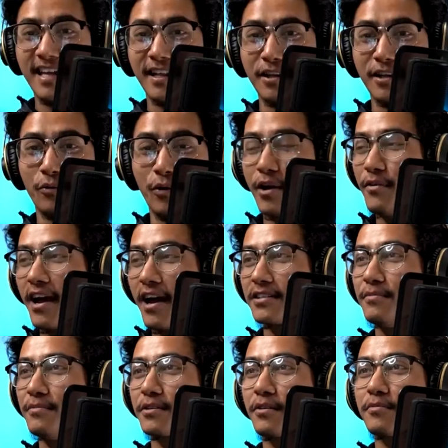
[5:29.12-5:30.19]
Why are you asking me
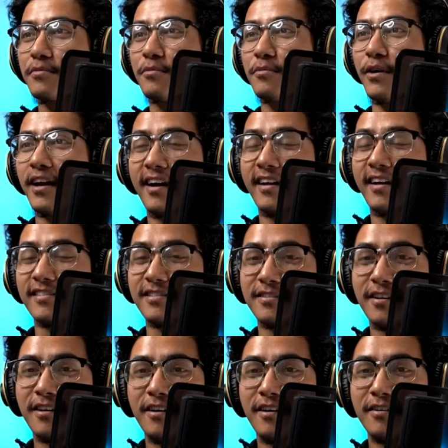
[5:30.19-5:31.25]
to come somewhere else?
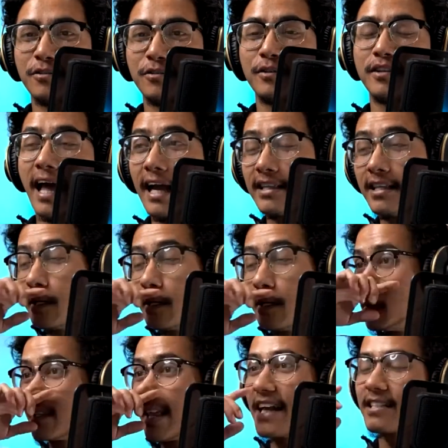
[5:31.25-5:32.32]
So I think
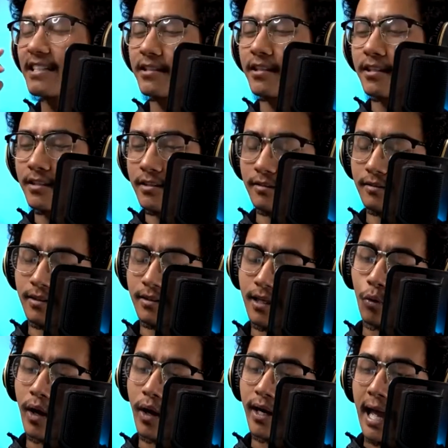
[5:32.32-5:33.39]
that's the thing
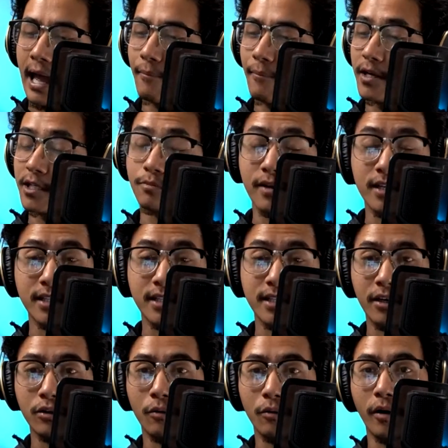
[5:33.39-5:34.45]
what I've experienced. I don't
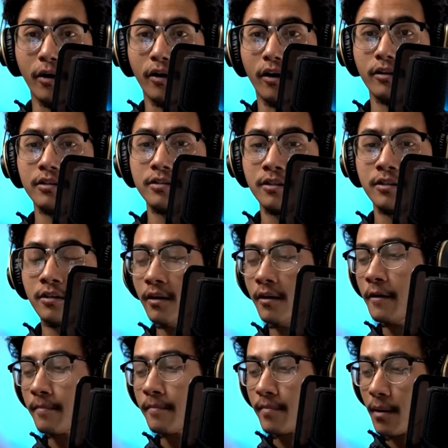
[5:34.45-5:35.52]
know about others,
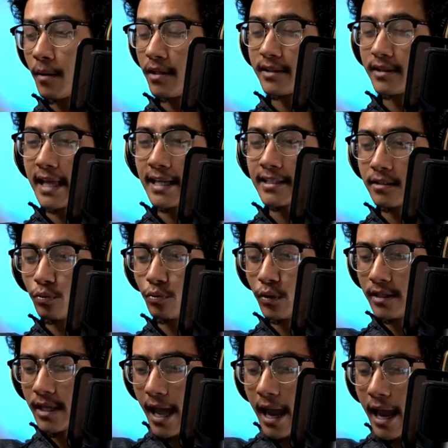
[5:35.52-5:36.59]
but that's with
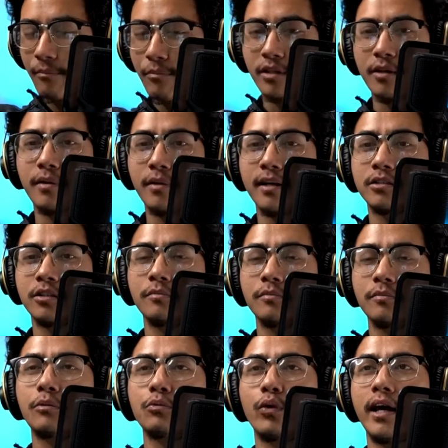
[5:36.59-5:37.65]
everything, because sometimes
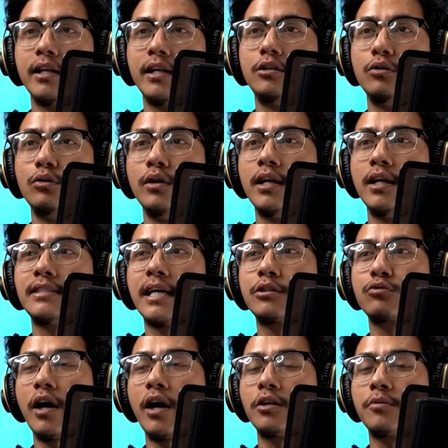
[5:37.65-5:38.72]
what I do is I
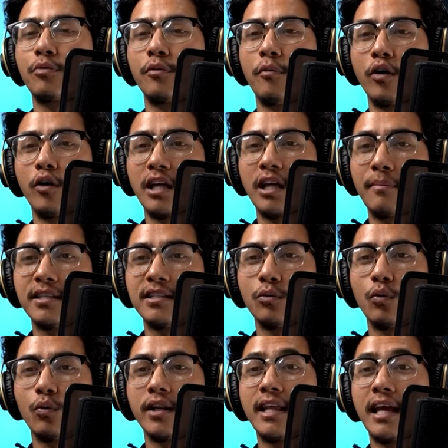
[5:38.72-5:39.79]
try to provoke them and see
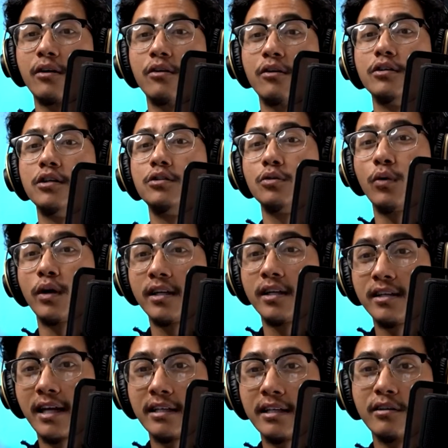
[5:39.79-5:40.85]
what they are going to do, what they
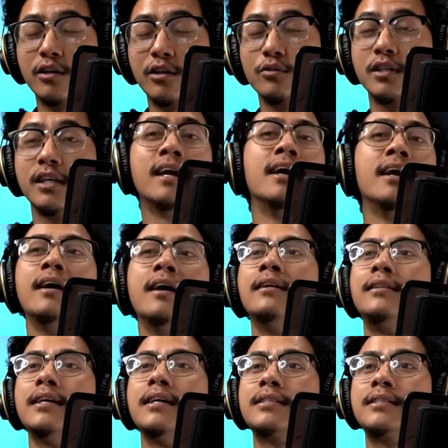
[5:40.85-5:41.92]
are trying to say.
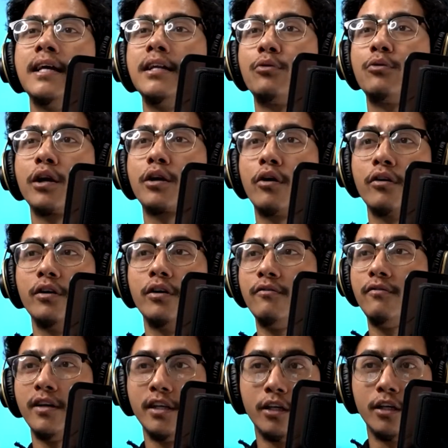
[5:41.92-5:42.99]
They send recorded
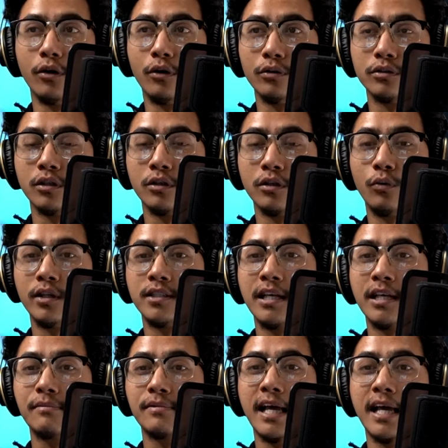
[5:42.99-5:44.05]
videos, which
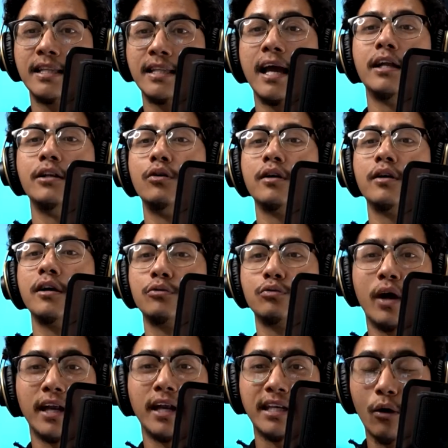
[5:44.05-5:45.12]
seems like they are doing it
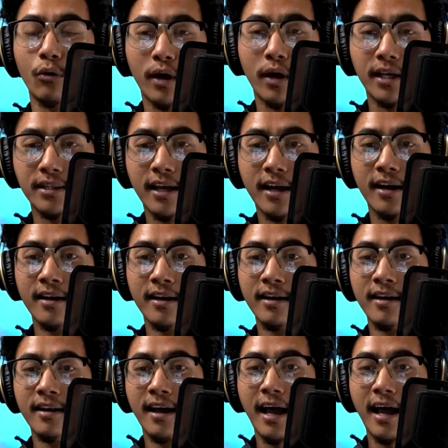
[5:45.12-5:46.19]
right now, right there.
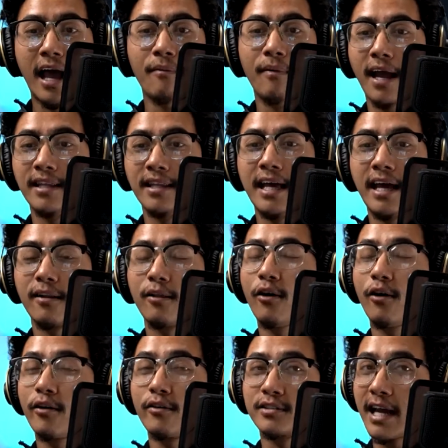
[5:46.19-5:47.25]
I've had that a lot
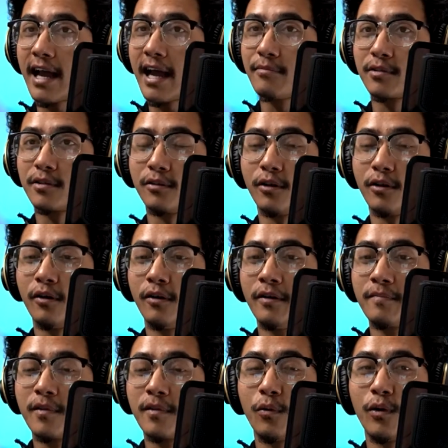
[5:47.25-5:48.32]
of times,
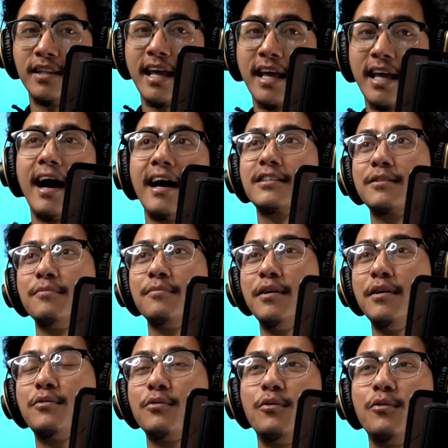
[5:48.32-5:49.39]
where they ask me
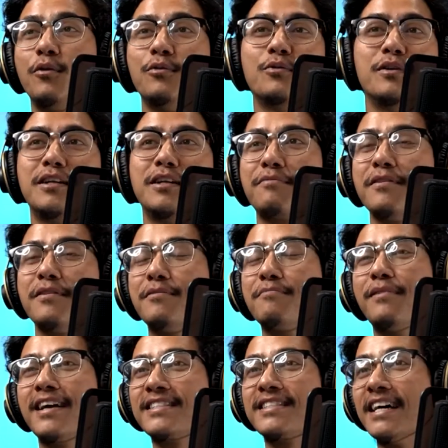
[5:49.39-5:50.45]
to go to a different
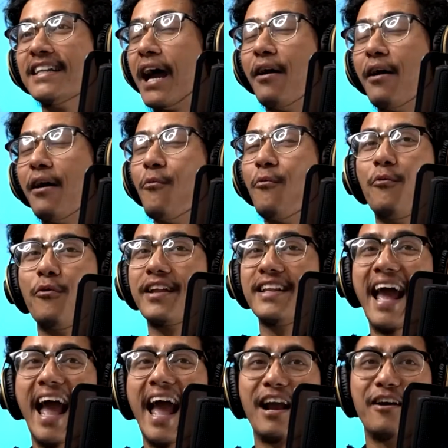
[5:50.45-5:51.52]
place and I wouldn't
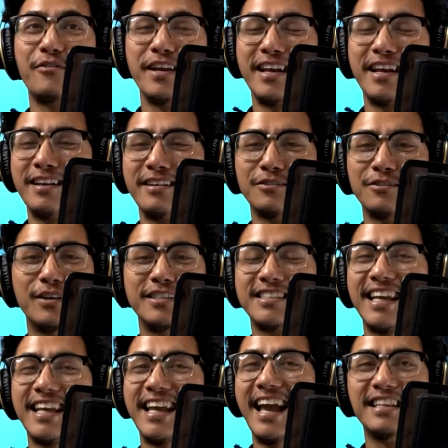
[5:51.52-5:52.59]
agree. So it just
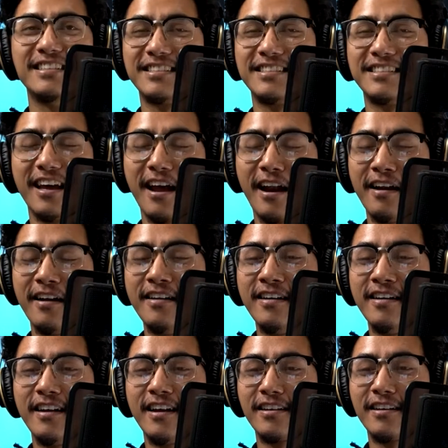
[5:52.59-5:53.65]
ends there.
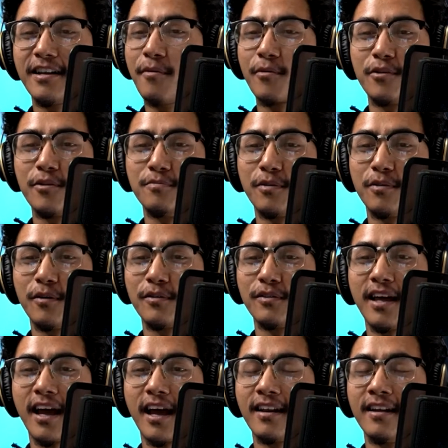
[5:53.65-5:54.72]
It never goes beyond
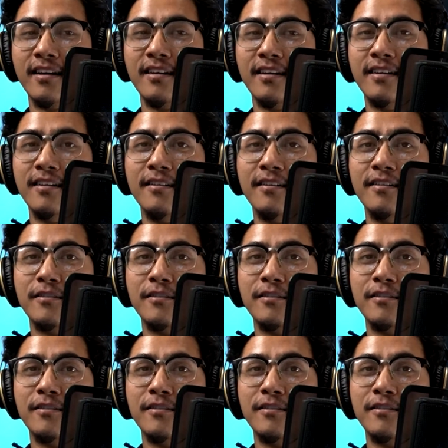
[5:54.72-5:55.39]
that. So